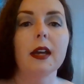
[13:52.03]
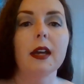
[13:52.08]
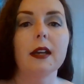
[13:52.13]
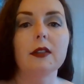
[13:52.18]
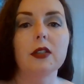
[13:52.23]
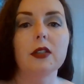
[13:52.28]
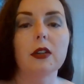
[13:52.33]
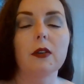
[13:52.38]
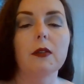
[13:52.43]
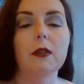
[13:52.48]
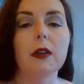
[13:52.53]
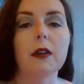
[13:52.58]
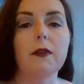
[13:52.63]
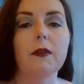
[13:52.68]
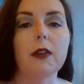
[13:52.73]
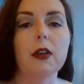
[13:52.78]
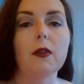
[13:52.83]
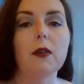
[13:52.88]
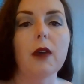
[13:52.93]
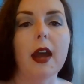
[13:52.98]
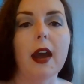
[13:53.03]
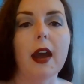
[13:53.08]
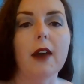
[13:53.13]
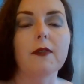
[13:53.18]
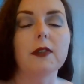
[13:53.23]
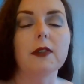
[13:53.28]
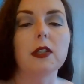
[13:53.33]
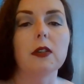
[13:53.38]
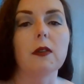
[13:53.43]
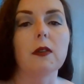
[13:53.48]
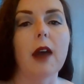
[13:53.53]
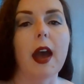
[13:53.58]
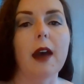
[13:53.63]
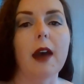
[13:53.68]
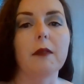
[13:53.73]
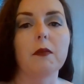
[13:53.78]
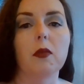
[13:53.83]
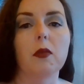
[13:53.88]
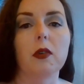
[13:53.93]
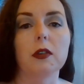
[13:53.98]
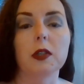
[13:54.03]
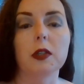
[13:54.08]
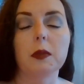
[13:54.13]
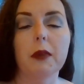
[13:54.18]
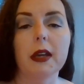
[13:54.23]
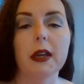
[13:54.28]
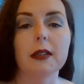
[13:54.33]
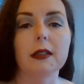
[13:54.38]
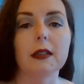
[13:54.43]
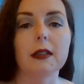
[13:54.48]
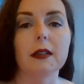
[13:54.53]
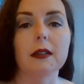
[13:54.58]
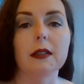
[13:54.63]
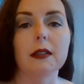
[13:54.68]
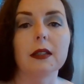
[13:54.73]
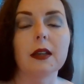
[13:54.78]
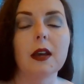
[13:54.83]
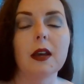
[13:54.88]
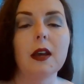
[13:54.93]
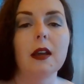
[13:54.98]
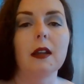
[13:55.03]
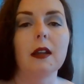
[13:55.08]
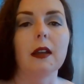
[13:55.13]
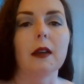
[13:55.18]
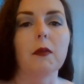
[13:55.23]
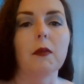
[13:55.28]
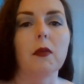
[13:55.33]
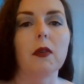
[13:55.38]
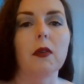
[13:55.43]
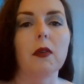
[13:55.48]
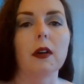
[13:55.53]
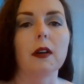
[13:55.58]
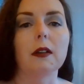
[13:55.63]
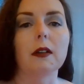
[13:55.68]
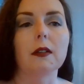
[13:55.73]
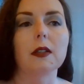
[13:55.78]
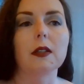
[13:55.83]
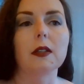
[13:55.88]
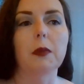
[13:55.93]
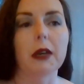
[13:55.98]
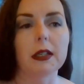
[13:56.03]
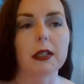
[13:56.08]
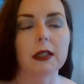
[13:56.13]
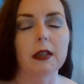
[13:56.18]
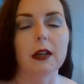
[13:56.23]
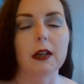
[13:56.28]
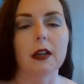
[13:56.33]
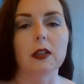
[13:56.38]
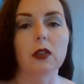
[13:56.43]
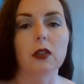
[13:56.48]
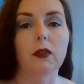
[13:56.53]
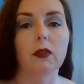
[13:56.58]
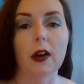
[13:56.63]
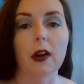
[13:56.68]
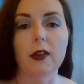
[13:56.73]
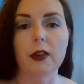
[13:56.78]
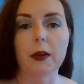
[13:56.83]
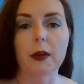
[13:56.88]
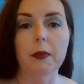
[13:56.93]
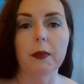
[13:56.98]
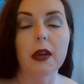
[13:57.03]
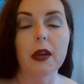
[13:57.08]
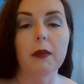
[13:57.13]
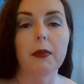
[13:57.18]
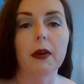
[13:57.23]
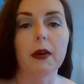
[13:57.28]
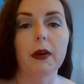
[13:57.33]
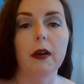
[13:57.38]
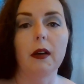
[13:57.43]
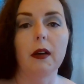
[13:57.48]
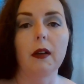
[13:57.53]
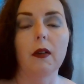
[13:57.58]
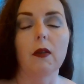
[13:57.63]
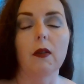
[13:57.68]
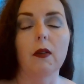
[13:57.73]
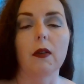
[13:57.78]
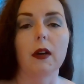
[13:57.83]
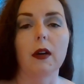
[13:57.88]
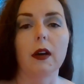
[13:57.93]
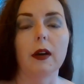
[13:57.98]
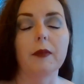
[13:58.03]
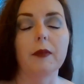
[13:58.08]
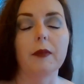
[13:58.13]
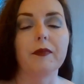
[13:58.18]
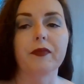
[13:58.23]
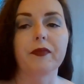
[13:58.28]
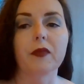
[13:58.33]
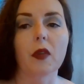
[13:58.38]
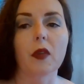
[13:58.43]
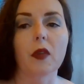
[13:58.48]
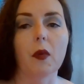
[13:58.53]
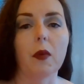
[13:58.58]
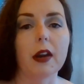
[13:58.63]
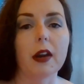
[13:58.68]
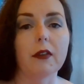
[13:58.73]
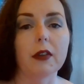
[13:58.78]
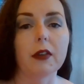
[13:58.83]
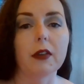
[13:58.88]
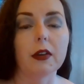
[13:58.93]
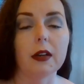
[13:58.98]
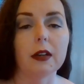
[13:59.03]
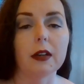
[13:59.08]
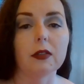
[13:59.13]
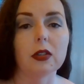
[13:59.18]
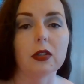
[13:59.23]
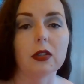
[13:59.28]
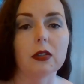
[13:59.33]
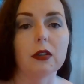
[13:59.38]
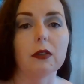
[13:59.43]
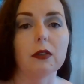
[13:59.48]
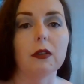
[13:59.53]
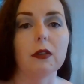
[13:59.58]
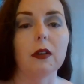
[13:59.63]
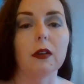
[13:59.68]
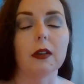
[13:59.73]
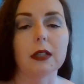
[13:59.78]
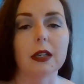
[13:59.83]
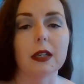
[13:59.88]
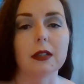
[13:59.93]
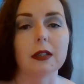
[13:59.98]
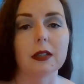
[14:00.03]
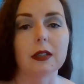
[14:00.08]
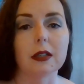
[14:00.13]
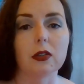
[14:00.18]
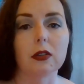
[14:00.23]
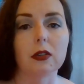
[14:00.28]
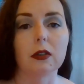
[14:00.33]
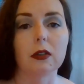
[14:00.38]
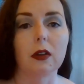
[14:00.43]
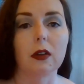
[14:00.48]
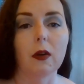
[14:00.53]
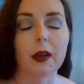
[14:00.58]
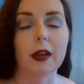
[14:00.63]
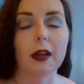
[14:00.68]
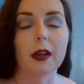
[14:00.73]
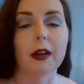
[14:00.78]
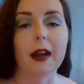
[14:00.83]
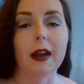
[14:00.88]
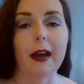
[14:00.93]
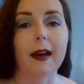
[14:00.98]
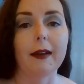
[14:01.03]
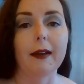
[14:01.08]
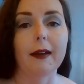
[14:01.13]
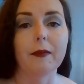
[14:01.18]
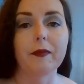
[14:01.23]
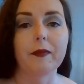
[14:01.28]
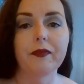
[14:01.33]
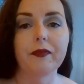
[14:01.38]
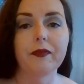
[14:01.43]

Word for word: And so if you have to add more spices, like more spiciness for other people or whatever you need to do, you can taste as you're going and add.